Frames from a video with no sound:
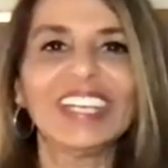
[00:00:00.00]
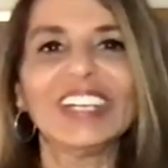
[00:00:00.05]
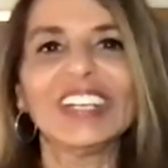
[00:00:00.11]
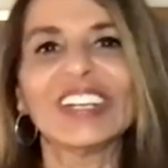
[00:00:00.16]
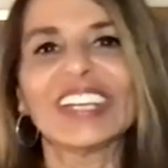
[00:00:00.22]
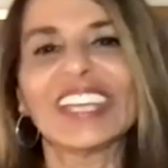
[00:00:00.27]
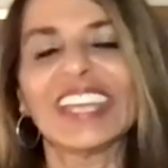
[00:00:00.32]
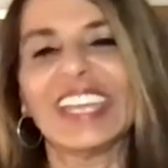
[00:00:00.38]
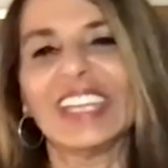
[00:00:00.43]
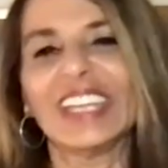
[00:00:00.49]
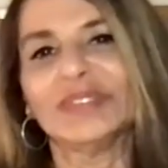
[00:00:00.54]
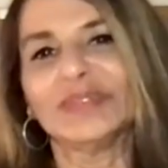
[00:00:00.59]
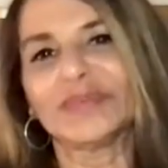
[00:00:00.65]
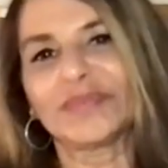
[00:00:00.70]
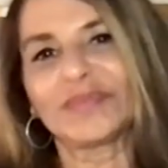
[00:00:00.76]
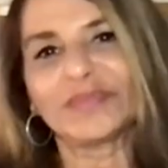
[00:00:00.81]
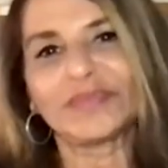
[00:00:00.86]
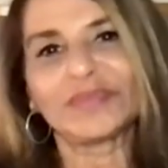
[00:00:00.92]
Okay,
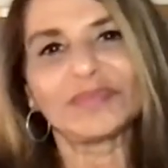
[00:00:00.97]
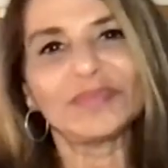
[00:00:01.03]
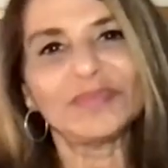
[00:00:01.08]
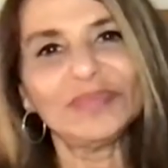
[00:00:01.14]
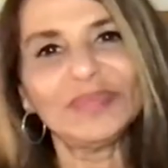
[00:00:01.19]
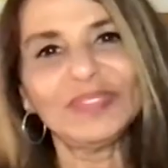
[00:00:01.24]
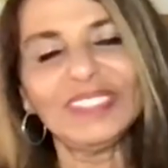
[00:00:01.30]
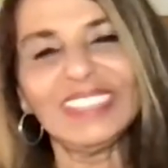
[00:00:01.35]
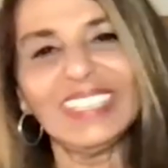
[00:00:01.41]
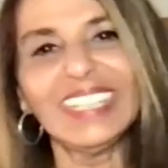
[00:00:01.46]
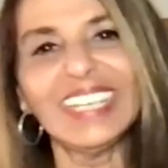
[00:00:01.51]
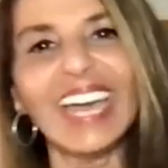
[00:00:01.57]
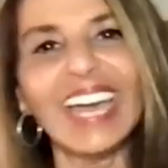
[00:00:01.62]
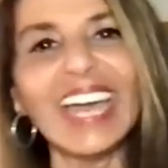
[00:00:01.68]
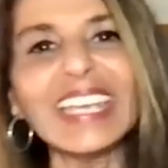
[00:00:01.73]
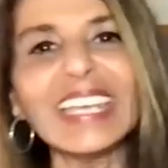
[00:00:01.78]
I